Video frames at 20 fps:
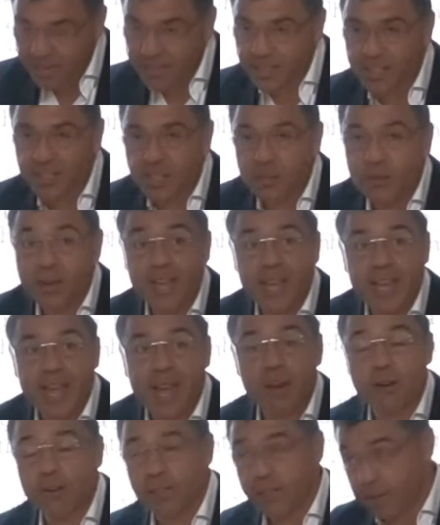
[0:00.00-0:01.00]
they did not
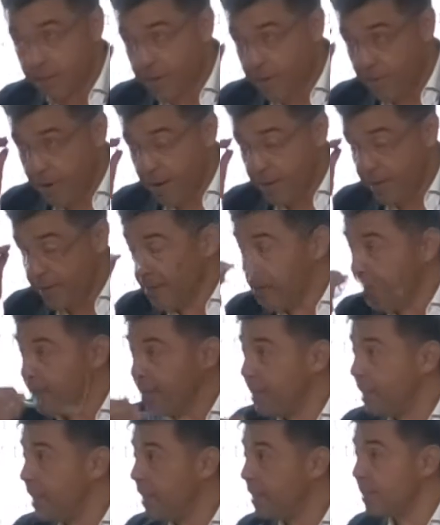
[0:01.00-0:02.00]
inherit it, right?
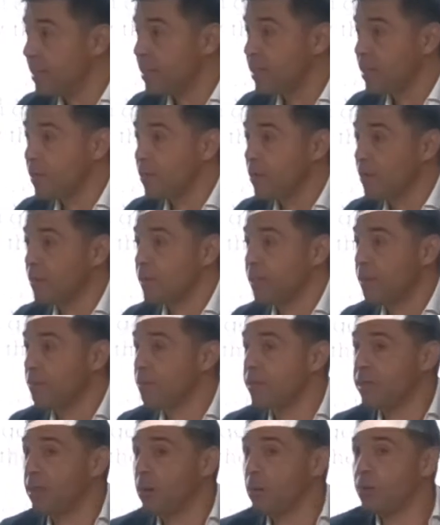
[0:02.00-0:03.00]
This is not
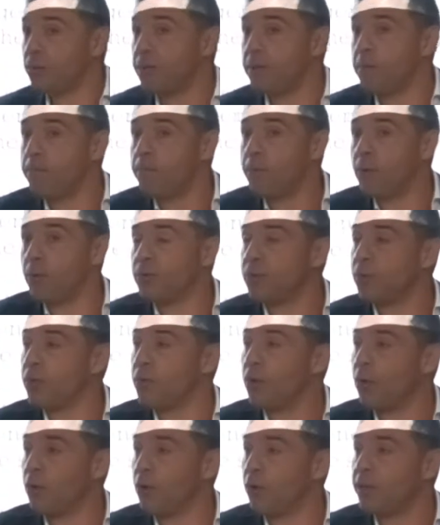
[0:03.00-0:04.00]
something that was imposed
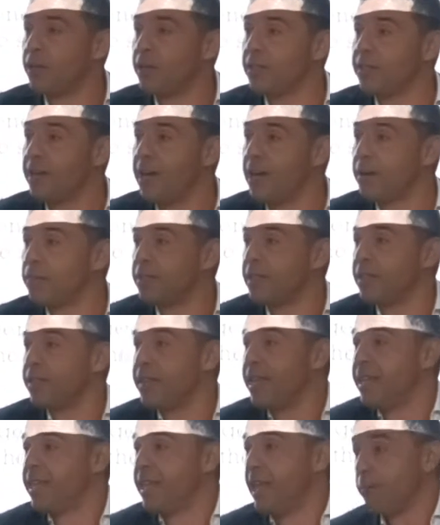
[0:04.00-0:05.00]
during colonial times and
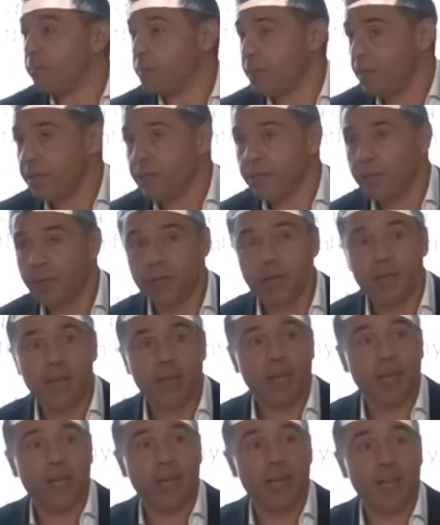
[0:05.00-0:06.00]
they kept it.
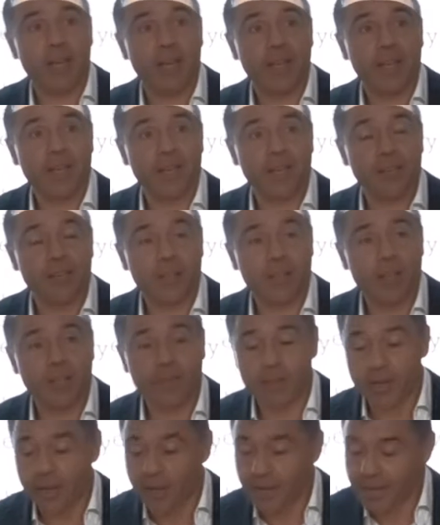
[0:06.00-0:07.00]

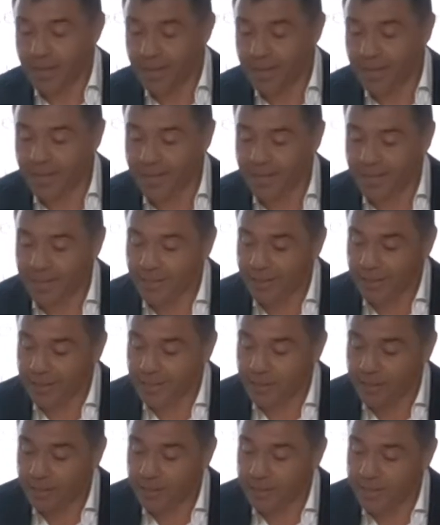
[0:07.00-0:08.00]

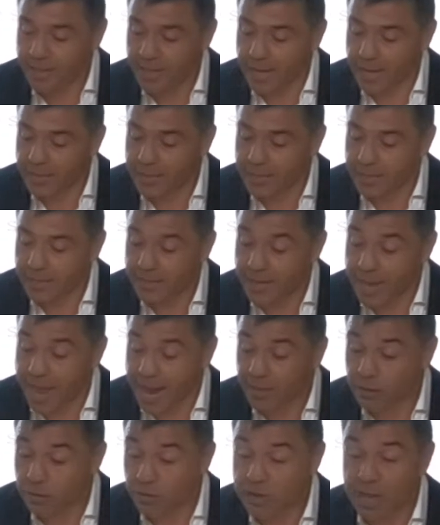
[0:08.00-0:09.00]
In these cases, they
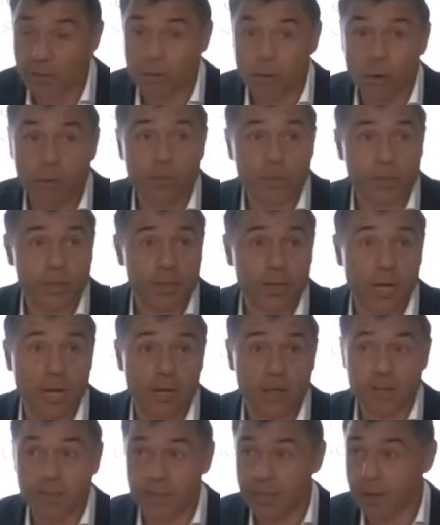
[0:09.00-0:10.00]
actually adopted,
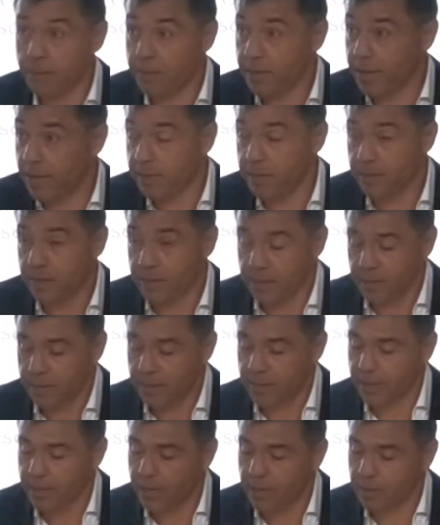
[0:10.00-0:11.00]
and in some cases,
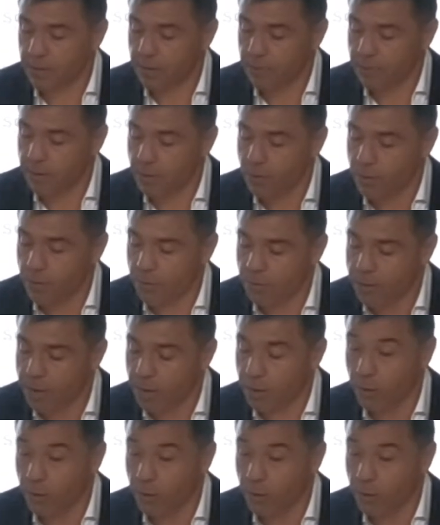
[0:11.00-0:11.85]
as the case of Ecuador and